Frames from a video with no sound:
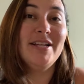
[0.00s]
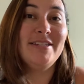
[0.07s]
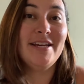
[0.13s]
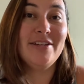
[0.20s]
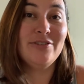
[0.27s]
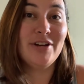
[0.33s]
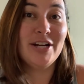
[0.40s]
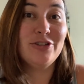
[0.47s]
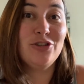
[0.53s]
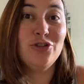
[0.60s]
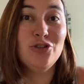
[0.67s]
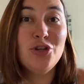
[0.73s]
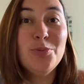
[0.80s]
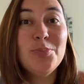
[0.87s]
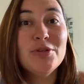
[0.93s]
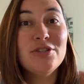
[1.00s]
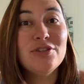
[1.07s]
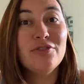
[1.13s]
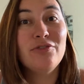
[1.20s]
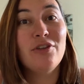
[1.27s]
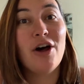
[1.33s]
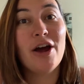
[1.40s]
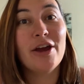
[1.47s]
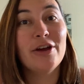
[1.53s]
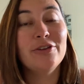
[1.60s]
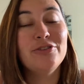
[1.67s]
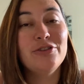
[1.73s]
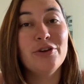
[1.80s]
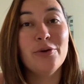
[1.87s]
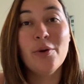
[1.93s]
days are actually cheapest to fly
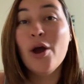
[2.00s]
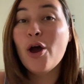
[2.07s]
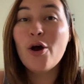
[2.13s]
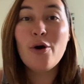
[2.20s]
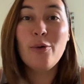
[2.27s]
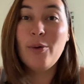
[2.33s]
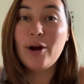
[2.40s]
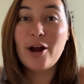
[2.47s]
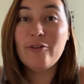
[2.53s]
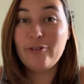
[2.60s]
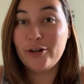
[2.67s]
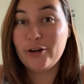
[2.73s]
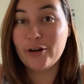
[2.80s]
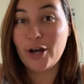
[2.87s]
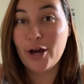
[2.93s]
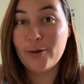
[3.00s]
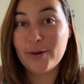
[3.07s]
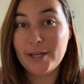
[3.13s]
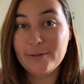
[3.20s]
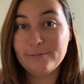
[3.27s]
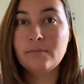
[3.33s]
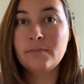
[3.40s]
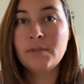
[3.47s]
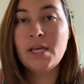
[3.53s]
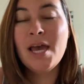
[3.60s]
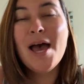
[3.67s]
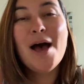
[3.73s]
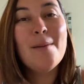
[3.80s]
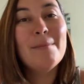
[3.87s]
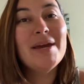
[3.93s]
onto wherever you're going.
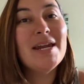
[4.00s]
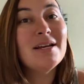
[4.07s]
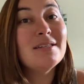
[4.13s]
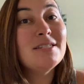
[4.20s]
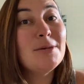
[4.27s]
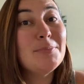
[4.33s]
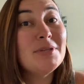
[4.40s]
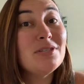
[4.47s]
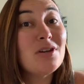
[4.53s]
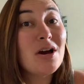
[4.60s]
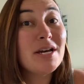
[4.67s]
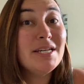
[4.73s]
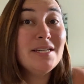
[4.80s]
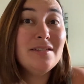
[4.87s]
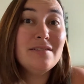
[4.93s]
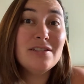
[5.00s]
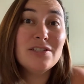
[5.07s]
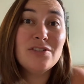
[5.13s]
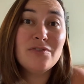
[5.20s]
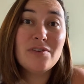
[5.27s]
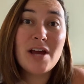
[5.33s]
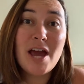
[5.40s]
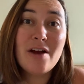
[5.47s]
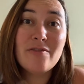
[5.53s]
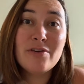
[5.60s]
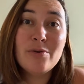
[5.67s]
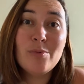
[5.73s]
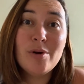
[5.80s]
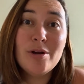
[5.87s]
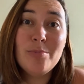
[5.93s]
My next tip is not easiest for
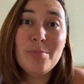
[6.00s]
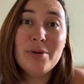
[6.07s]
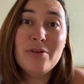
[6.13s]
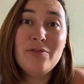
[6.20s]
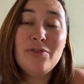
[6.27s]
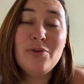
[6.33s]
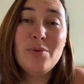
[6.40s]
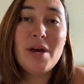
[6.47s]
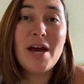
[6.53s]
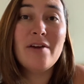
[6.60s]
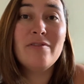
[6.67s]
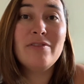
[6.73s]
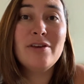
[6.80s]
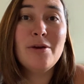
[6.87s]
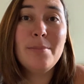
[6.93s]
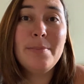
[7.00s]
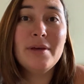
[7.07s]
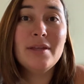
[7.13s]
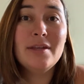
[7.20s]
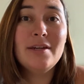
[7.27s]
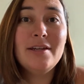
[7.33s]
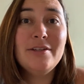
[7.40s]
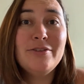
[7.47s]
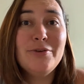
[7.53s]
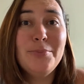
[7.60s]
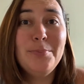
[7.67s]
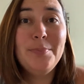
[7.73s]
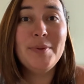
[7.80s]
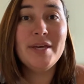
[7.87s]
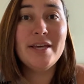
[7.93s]
everyone, but if you have the ability to
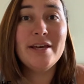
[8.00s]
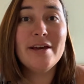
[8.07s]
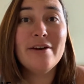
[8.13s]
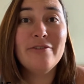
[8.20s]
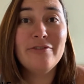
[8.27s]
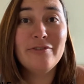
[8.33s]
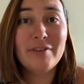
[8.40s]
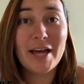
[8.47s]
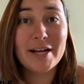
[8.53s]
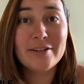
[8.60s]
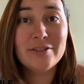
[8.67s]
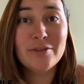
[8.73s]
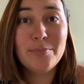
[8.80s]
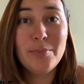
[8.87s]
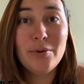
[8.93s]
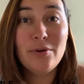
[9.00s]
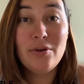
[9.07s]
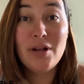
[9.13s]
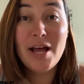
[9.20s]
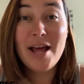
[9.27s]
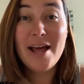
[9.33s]
be flexible,